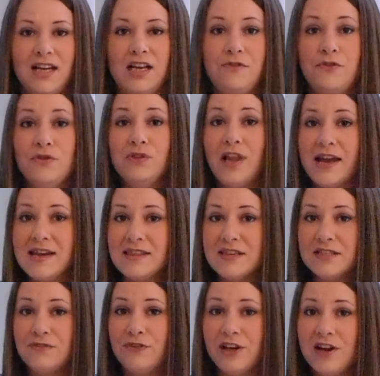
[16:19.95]
And if you like
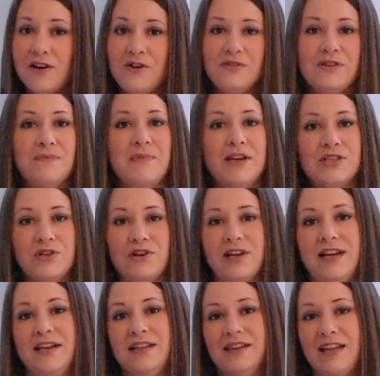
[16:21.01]
this video, then make sure to
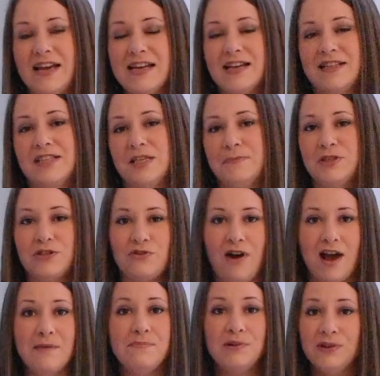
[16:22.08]
hit like and
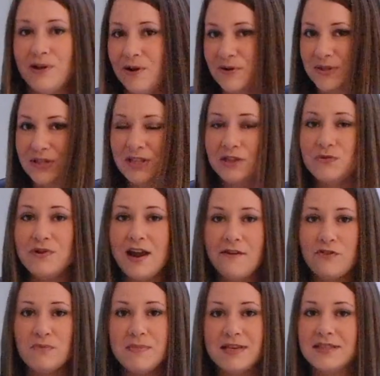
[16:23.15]
subscribe below so that you
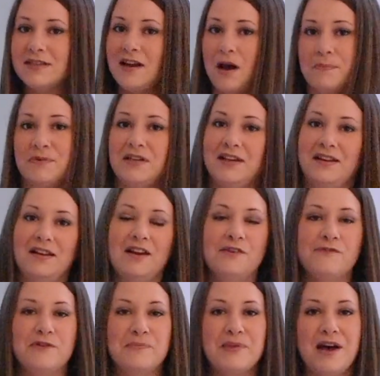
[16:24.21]
never miss an update
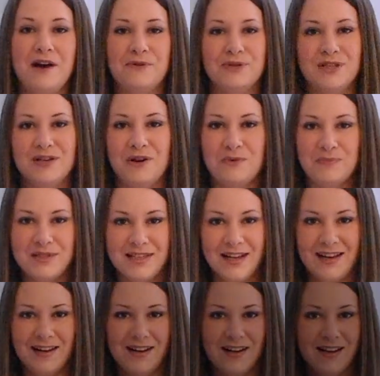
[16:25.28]
from the House and
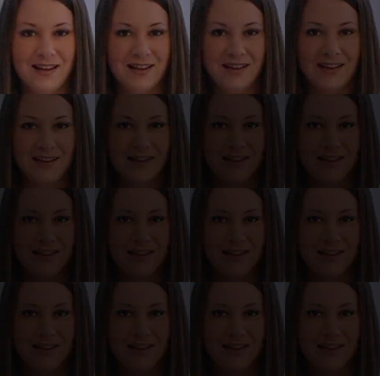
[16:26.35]
Homestead.